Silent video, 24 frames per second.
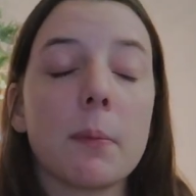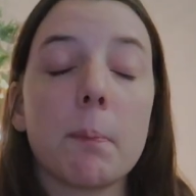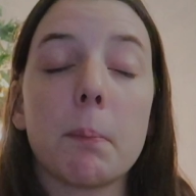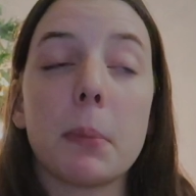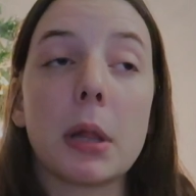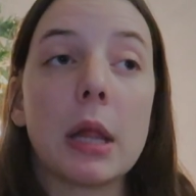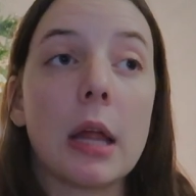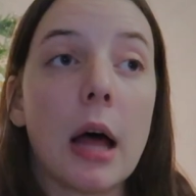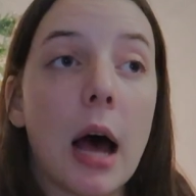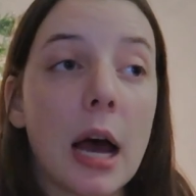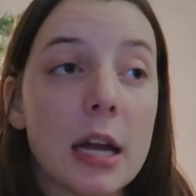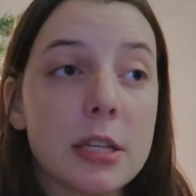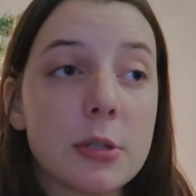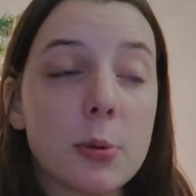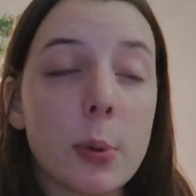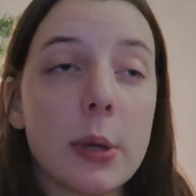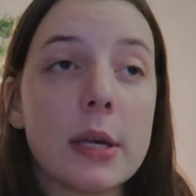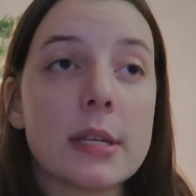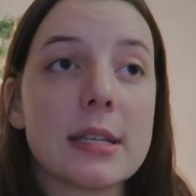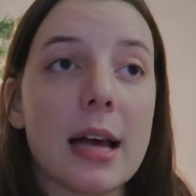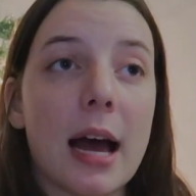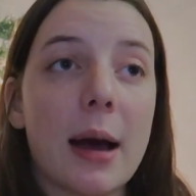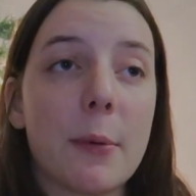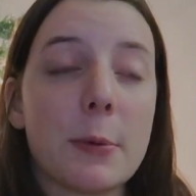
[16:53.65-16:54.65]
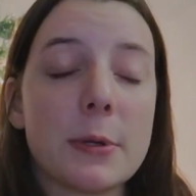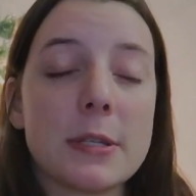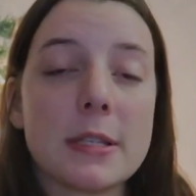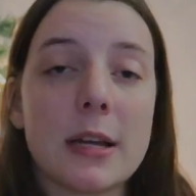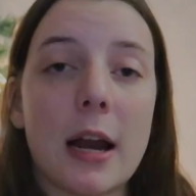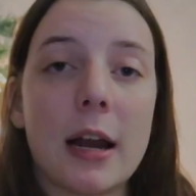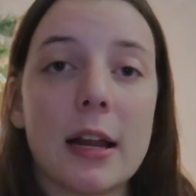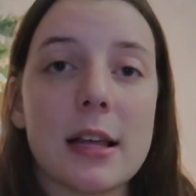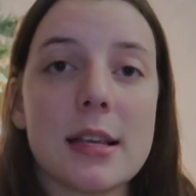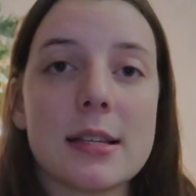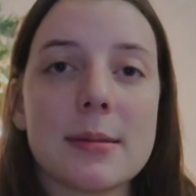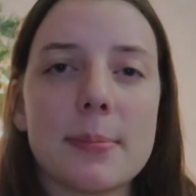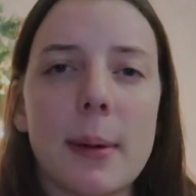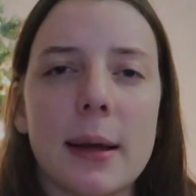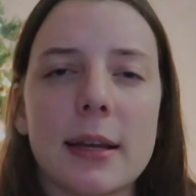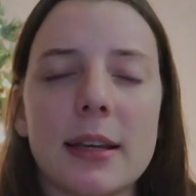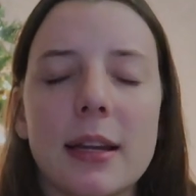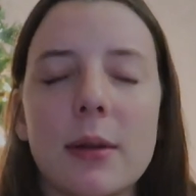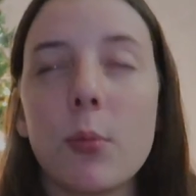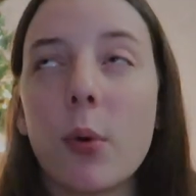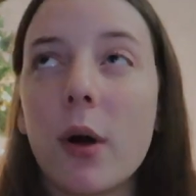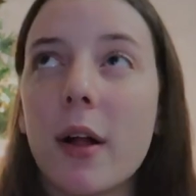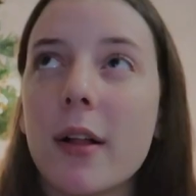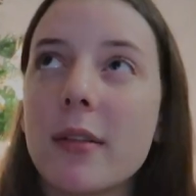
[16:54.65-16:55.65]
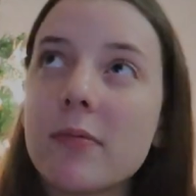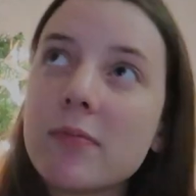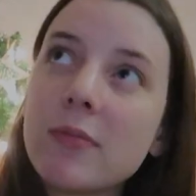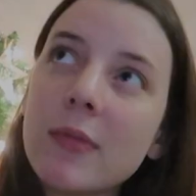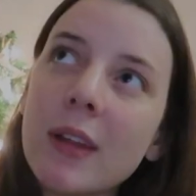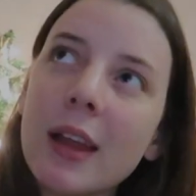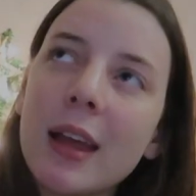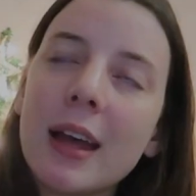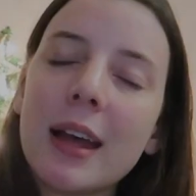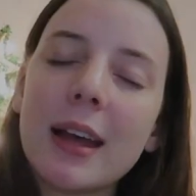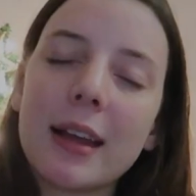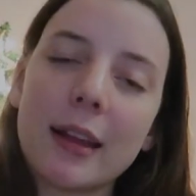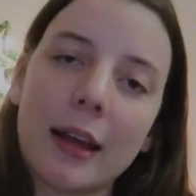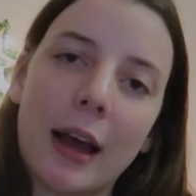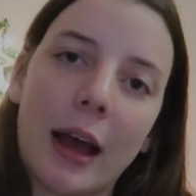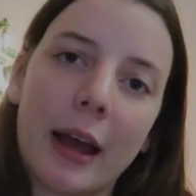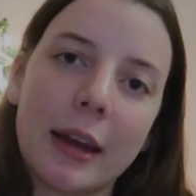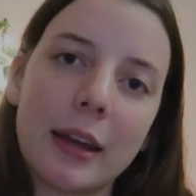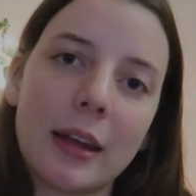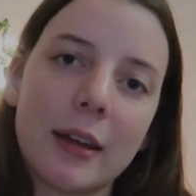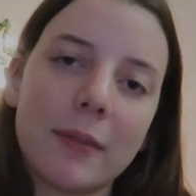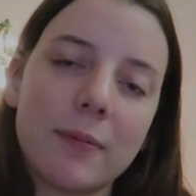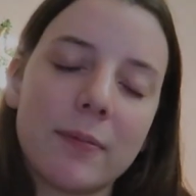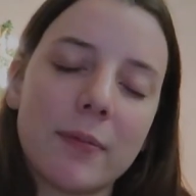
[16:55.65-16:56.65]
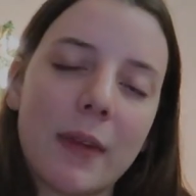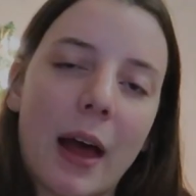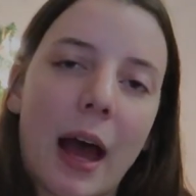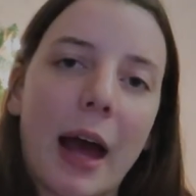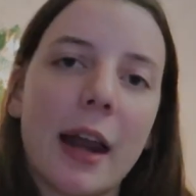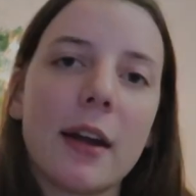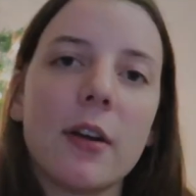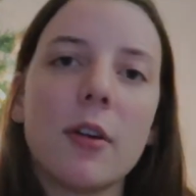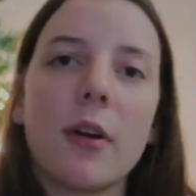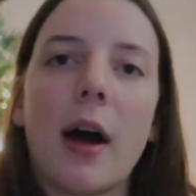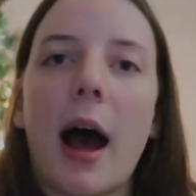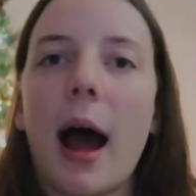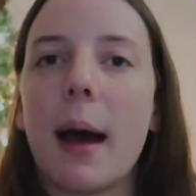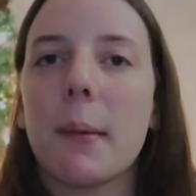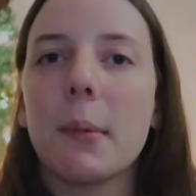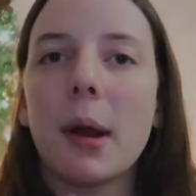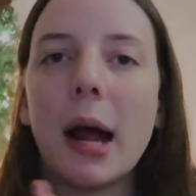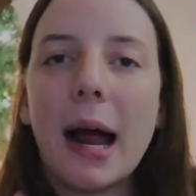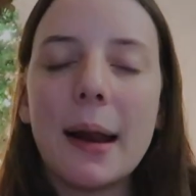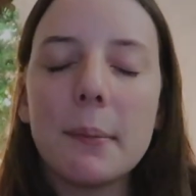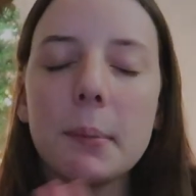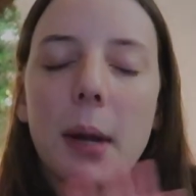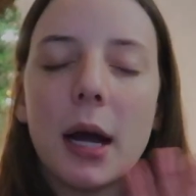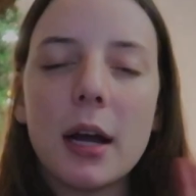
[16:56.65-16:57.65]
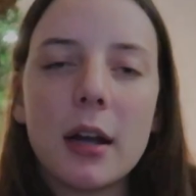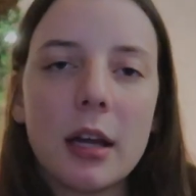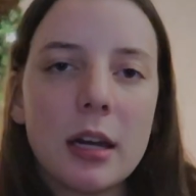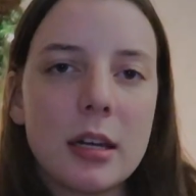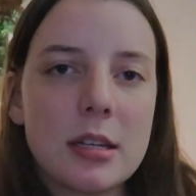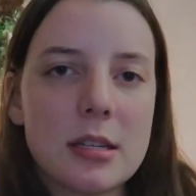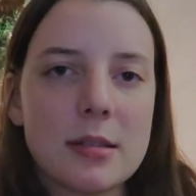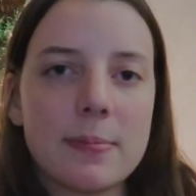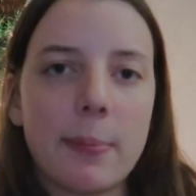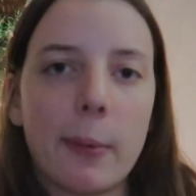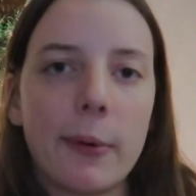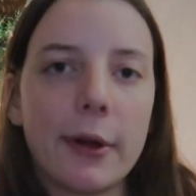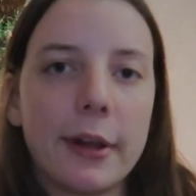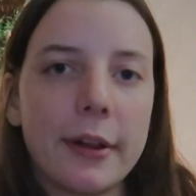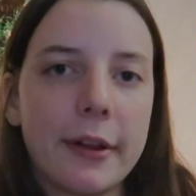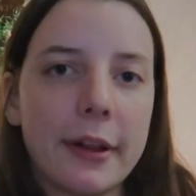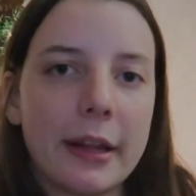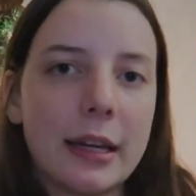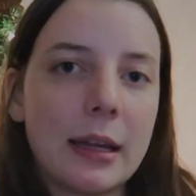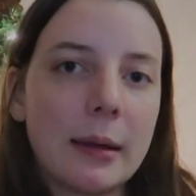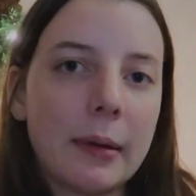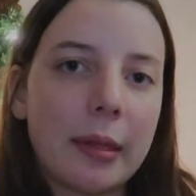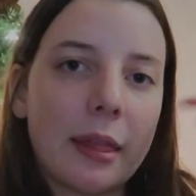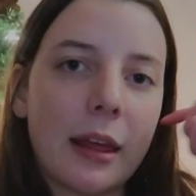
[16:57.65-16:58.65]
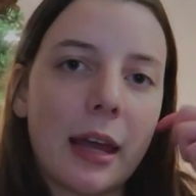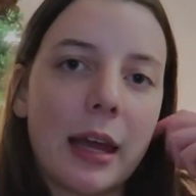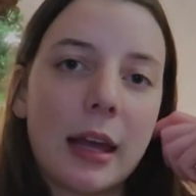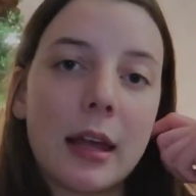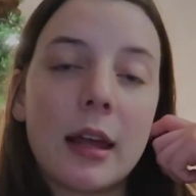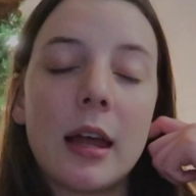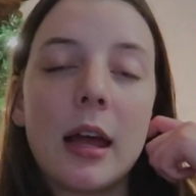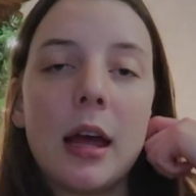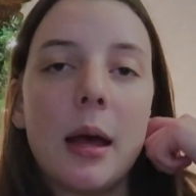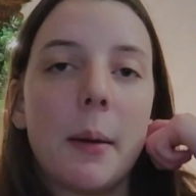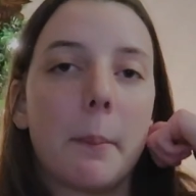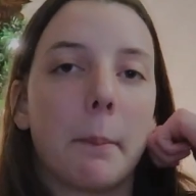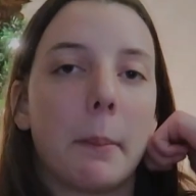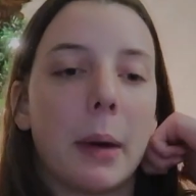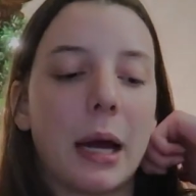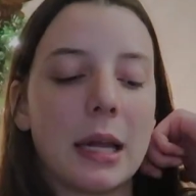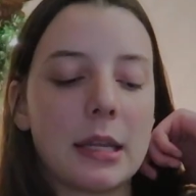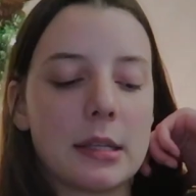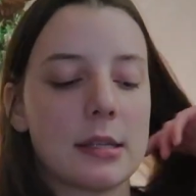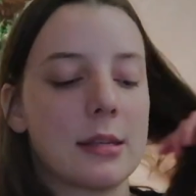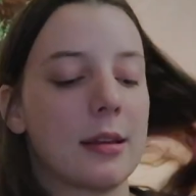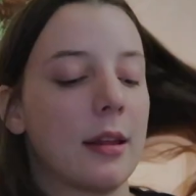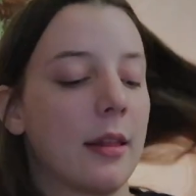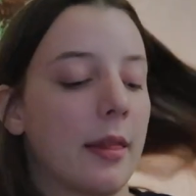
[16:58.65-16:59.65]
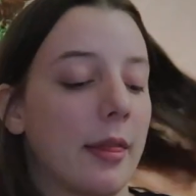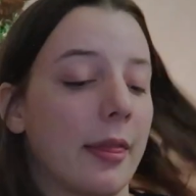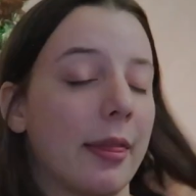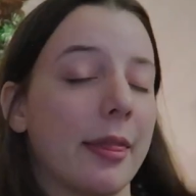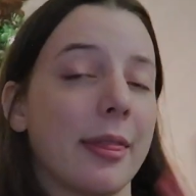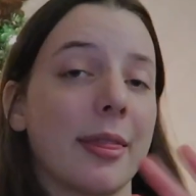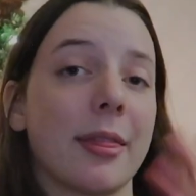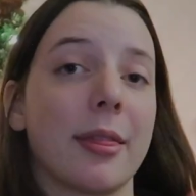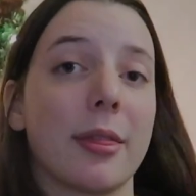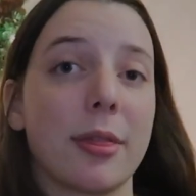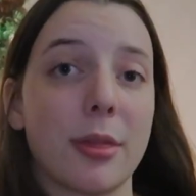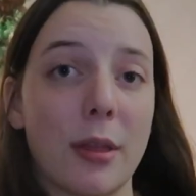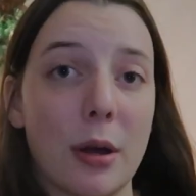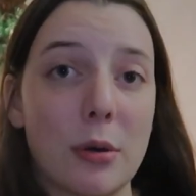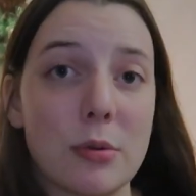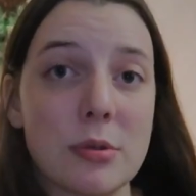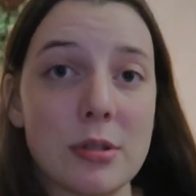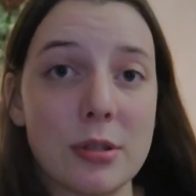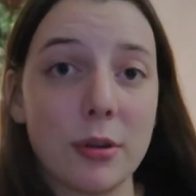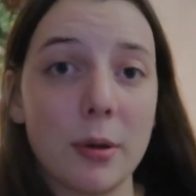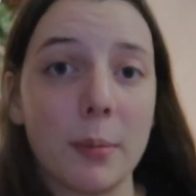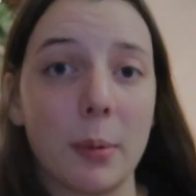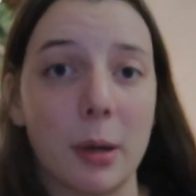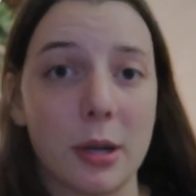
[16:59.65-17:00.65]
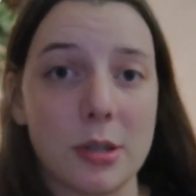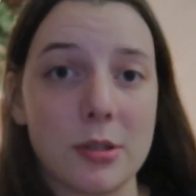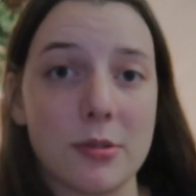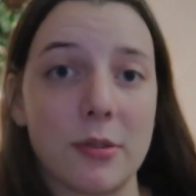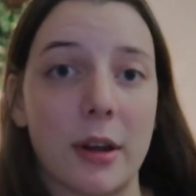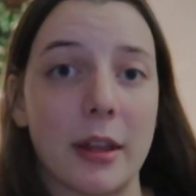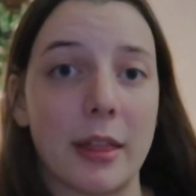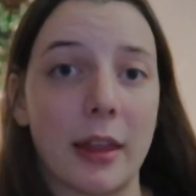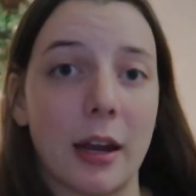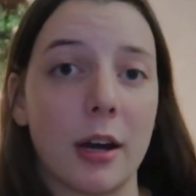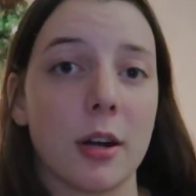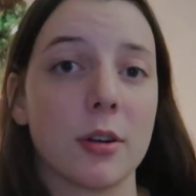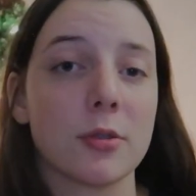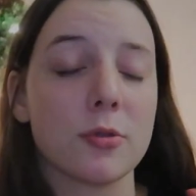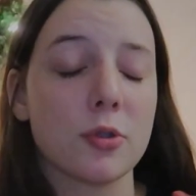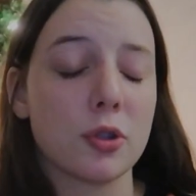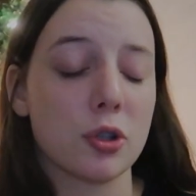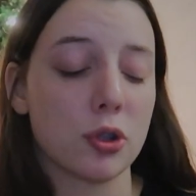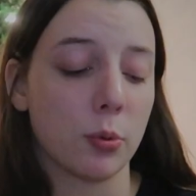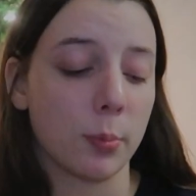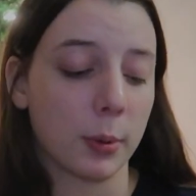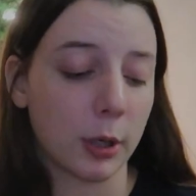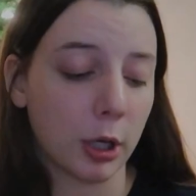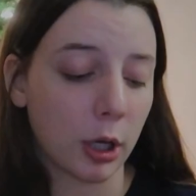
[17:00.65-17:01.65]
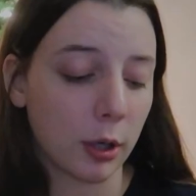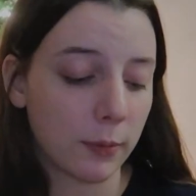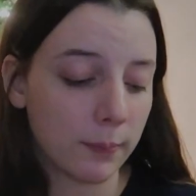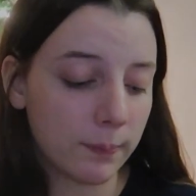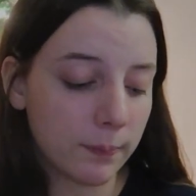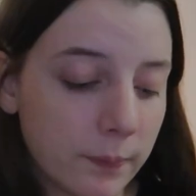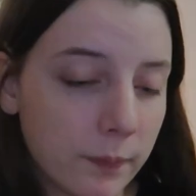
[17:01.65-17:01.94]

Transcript: Plot twist I was not expecting. Well, kind of. I'm not gonna spoil anything, but those 3 books right there, super good.